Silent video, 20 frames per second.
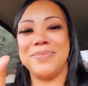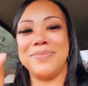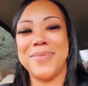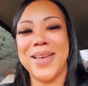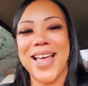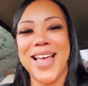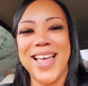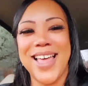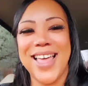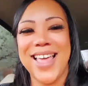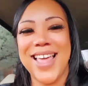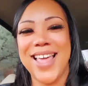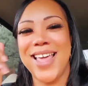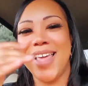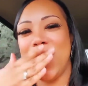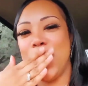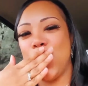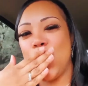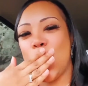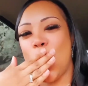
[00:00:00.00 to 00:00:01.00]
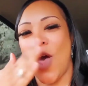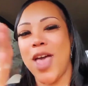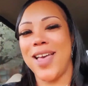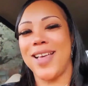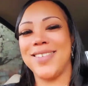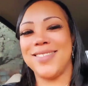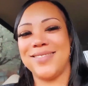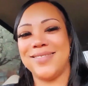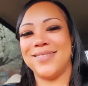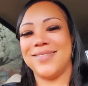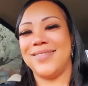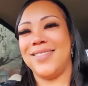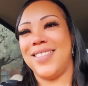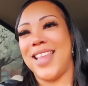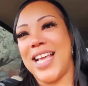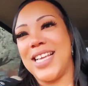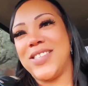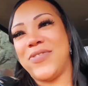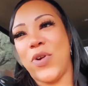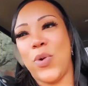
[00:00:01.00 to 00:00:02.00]
Bye.
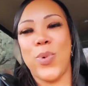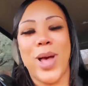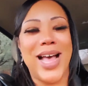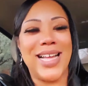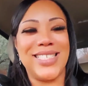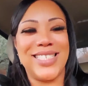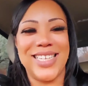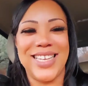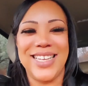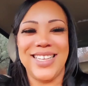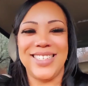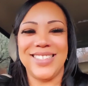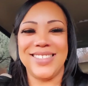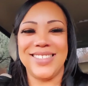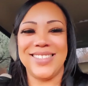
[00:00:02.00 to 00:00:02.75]
Thanks for watching.